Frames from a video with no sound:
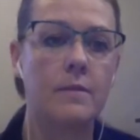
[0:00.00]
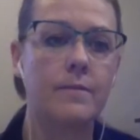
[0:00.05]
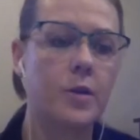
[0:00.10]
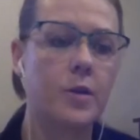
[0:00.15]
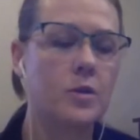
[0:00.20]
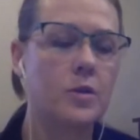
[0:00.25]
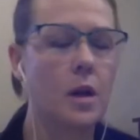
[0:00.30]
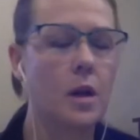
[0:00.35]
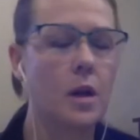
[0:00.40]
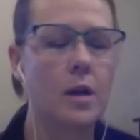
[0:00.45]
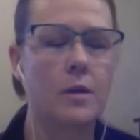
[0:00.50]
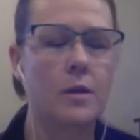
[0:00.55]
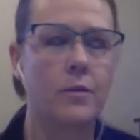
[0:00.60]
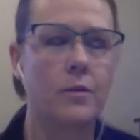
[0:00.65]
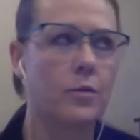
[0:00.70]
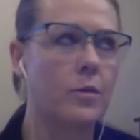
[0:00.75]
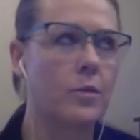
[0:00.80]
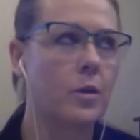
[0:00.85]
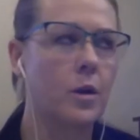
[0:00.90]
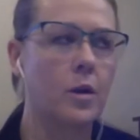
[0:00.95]
There
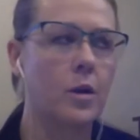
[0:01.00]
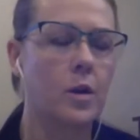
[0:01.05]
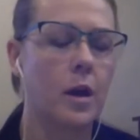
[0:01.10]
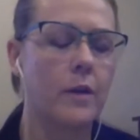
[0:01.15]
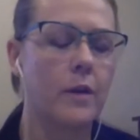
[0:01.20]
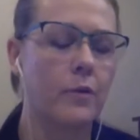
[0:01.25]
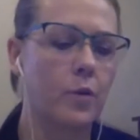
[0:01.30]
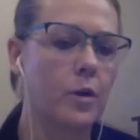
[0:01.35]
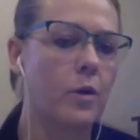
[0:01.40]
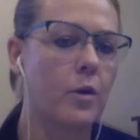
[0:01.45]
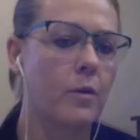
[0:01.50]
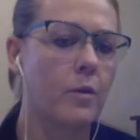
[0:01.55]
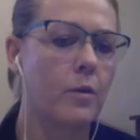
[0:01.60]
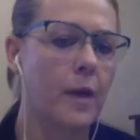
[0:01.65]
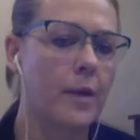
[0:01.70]
are a lot of workarounds.